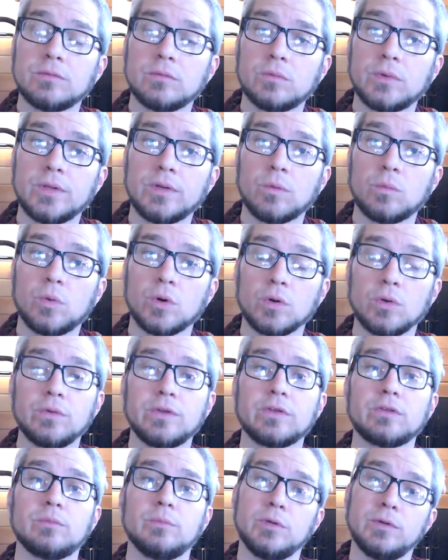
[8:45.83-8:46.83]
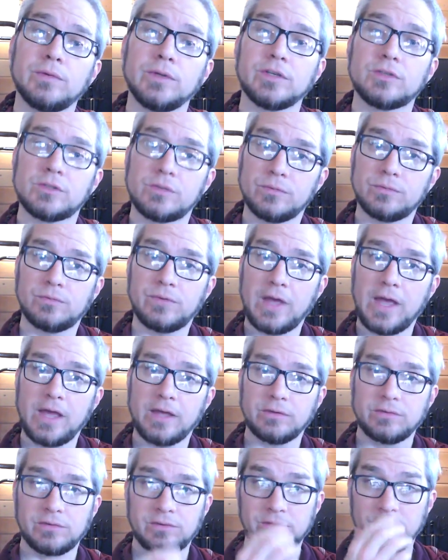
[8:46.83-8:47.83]
when the world is moving too
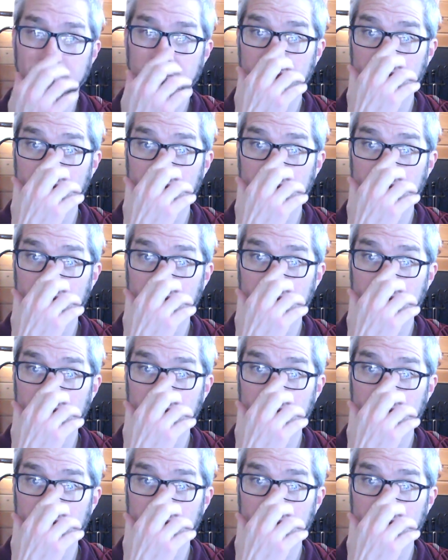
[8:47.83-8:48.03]
fast,